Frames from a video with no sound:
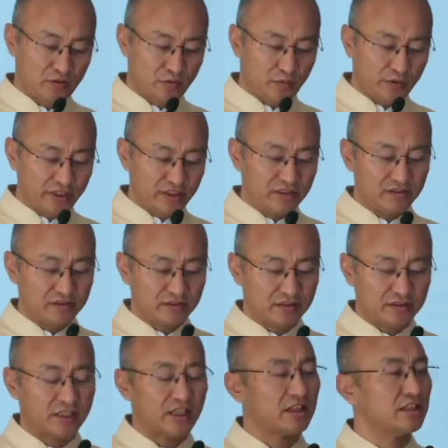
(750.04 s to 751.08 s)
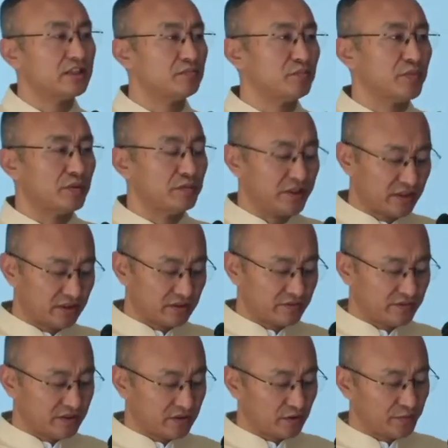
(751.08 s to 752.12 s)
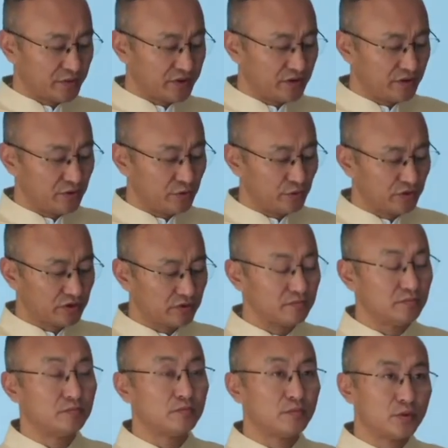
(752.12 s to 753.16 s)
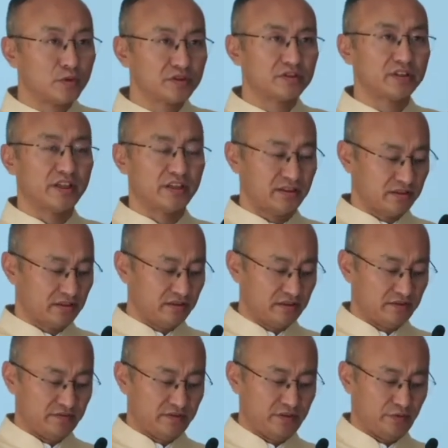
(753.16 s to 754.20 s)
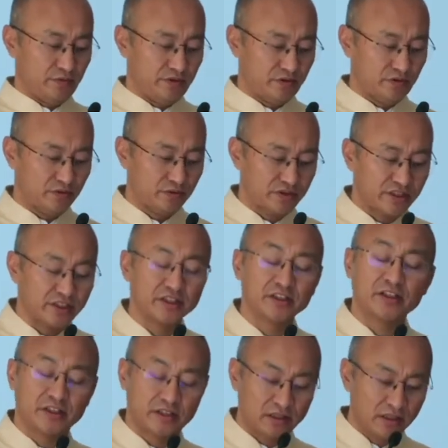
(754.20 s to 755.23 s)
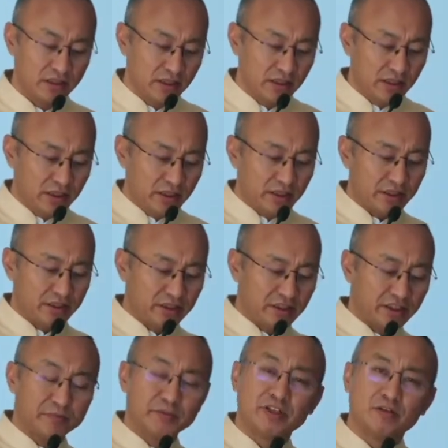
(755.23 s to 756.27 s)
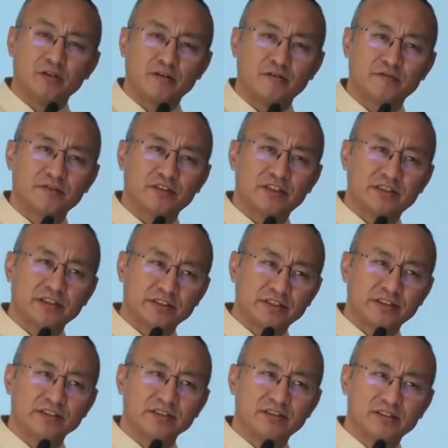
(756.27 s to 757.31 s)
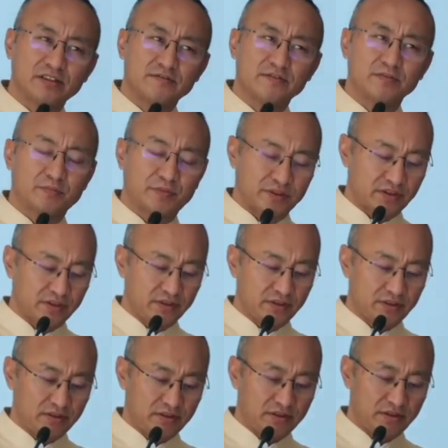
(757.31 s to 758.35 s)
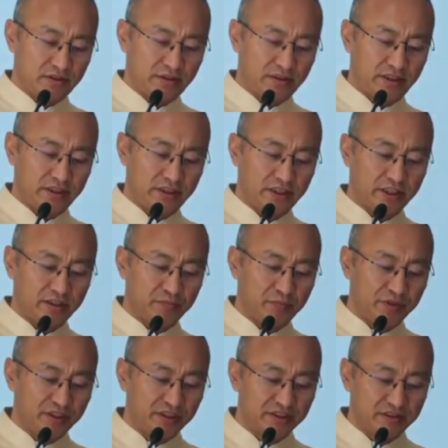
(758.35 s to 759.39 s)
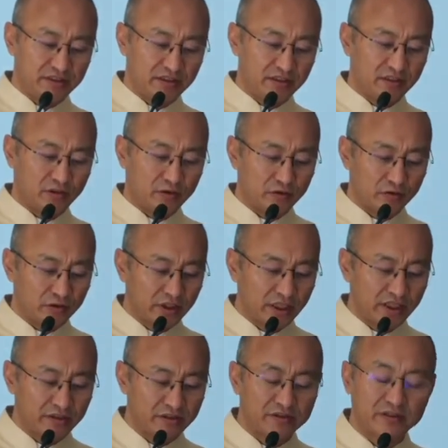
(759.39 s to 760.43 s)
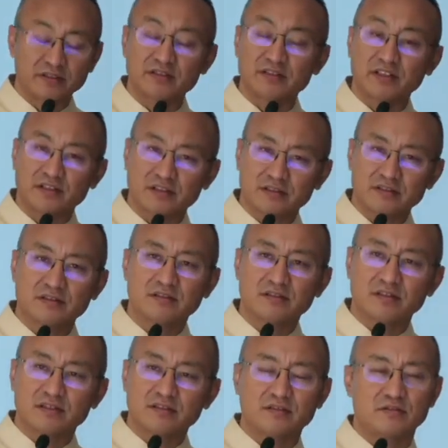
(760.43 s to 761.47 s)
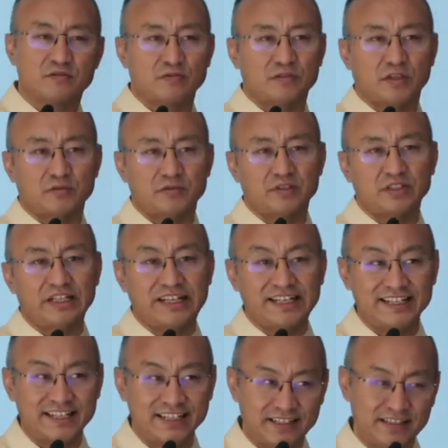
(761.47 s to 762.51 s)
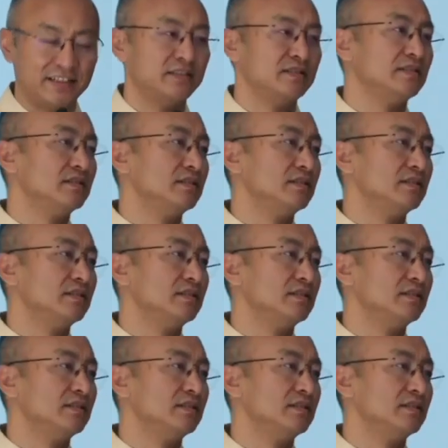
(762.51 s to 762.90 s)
with the Nagaland Public Service Commission used most extensively, which shows an increment of 37% in NPSC online transactions since 2018.